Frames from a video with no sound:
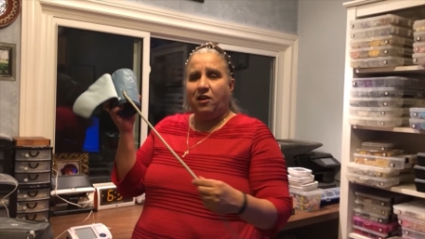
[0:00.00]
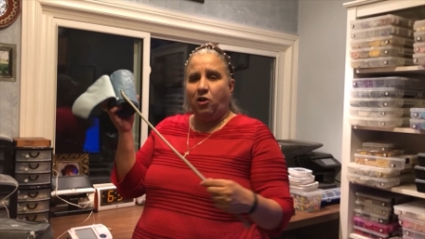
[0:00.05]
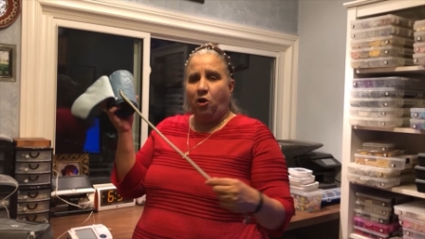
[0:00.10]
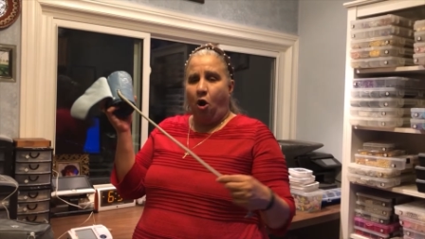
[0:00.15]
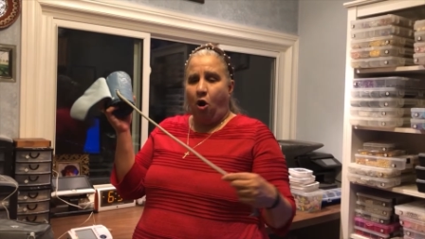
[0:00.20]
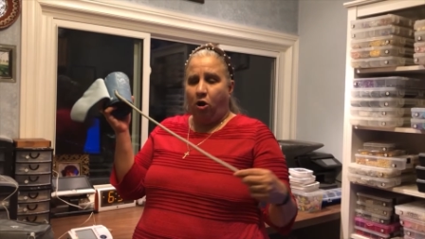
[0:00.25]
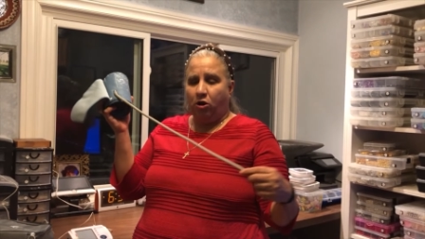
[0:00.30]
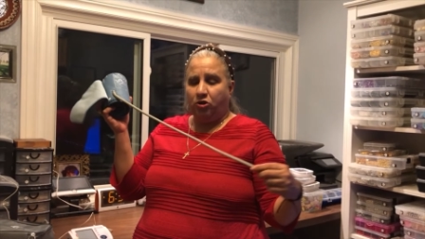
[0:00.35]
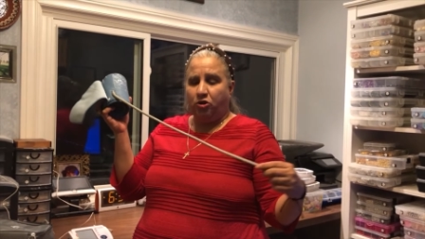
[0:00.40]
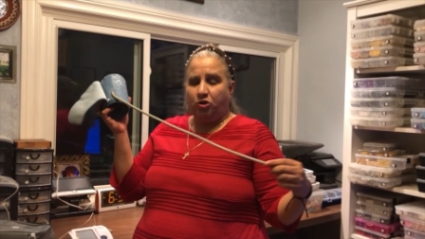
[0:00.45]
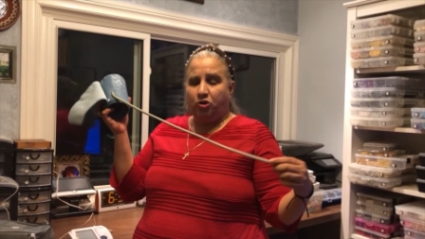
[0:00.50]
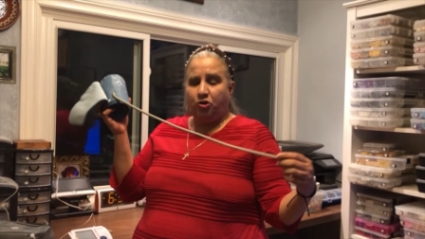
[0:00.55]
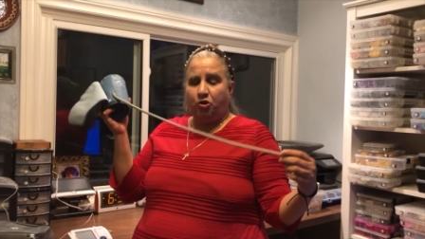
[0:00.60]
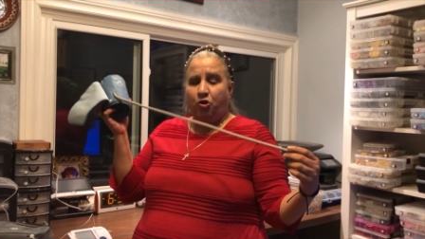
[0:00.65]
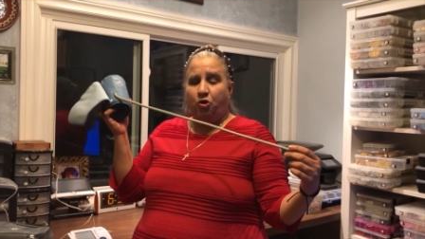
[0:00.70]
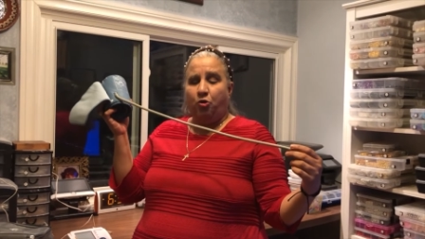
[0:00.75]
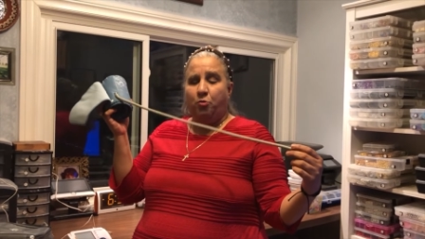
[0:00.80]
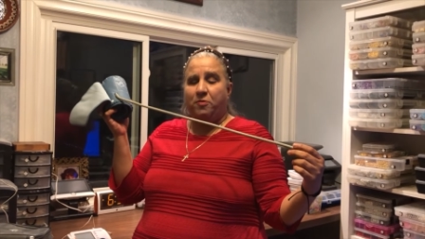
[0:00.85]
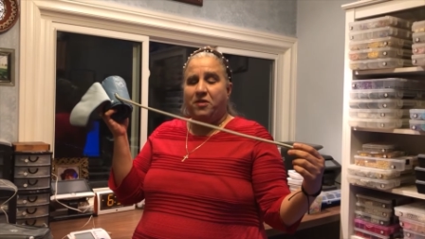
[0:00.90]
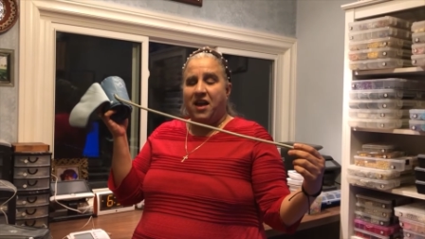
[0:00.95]
long
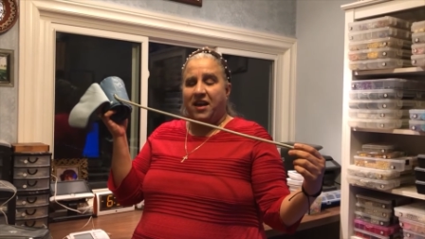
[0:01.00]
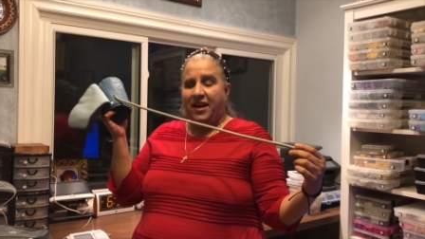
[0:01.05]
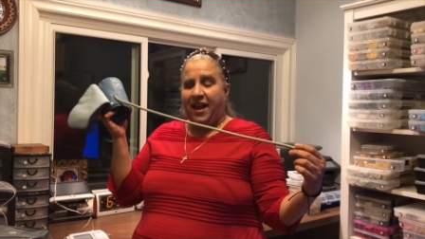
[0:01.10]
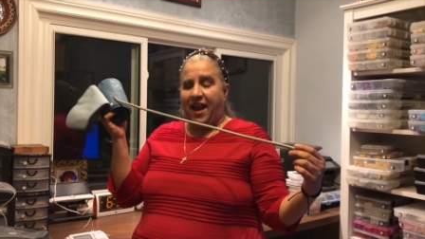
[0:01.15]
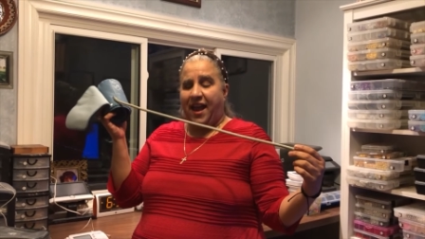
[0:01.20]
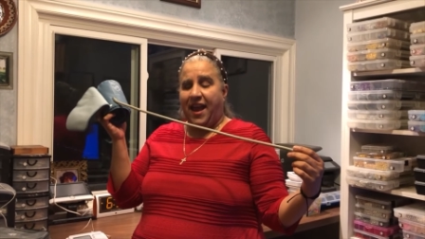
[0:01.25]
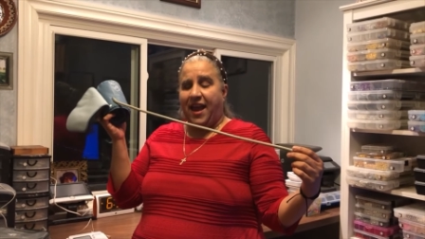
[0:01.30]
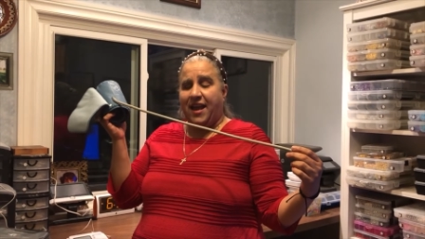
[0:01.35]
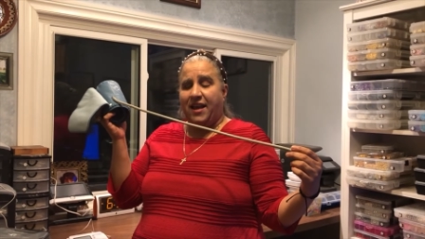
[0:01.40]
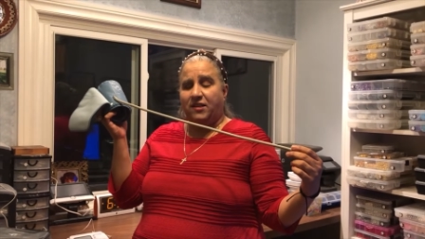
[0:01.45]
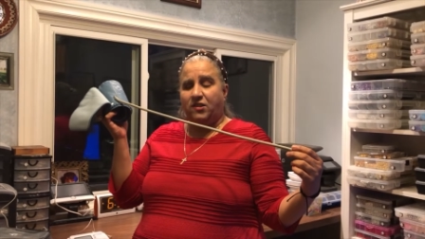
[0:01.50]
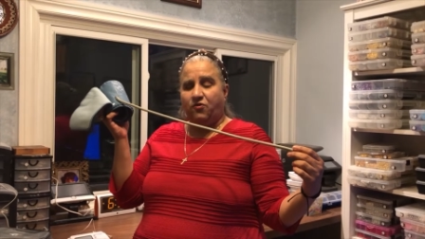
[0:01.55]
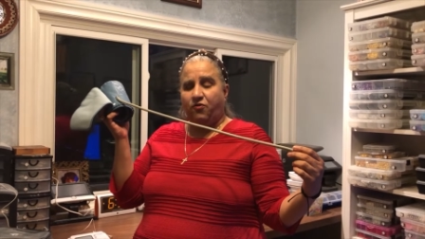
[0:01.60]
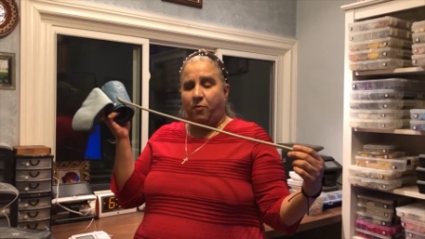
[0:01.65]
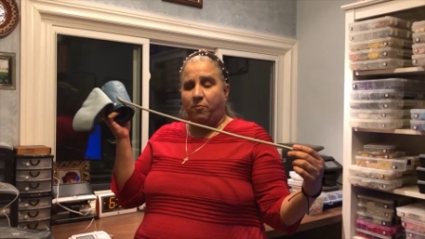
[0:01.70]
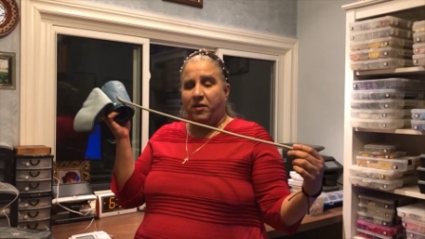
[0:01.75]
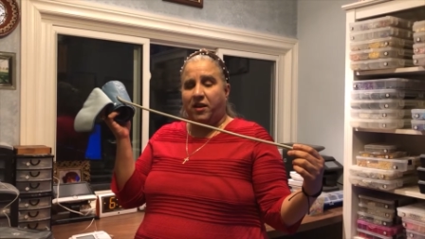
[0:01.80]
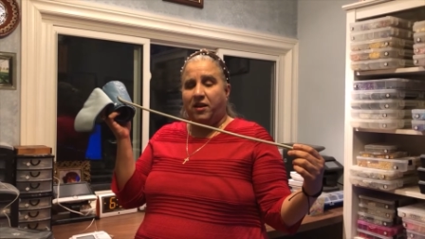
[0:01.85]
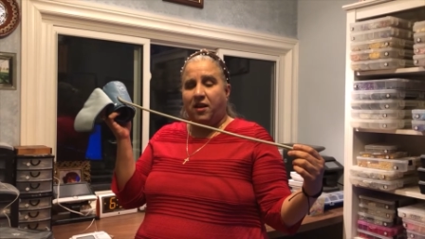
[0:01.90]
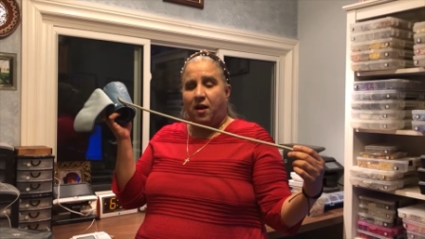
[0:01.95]
tube that hangs
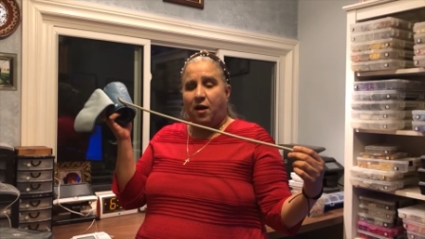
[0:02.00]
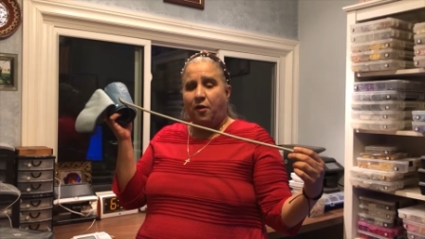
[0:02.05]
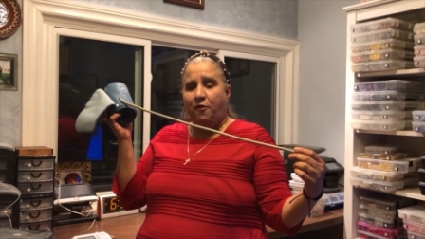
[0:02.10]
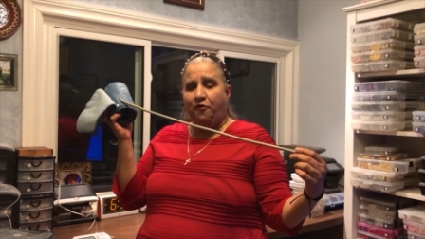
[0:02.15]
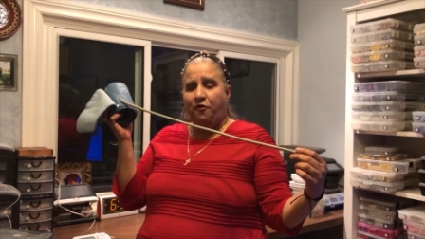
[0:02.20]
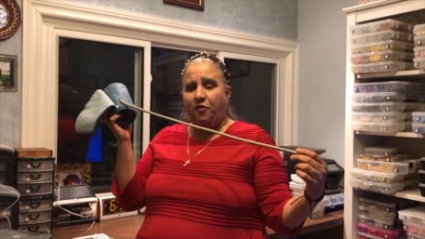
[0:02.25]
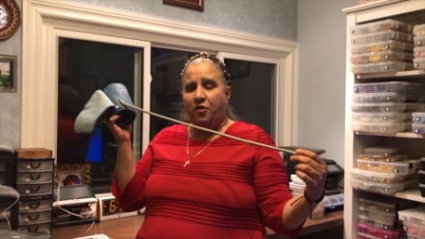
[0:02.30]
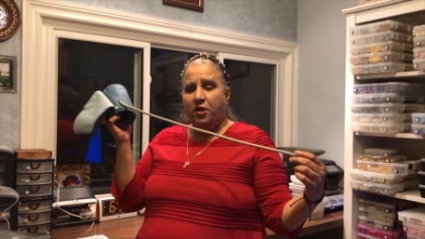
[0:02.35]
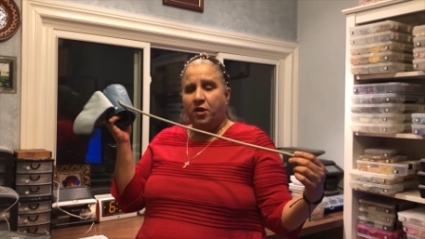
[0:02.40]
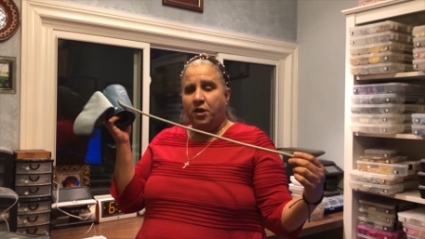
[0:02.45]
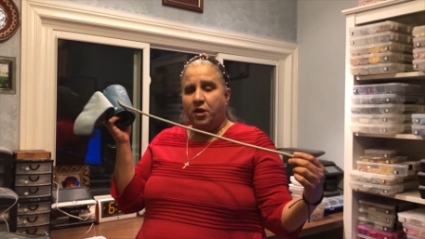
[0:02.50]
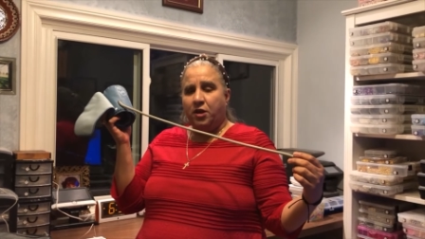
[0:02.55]
from the cuff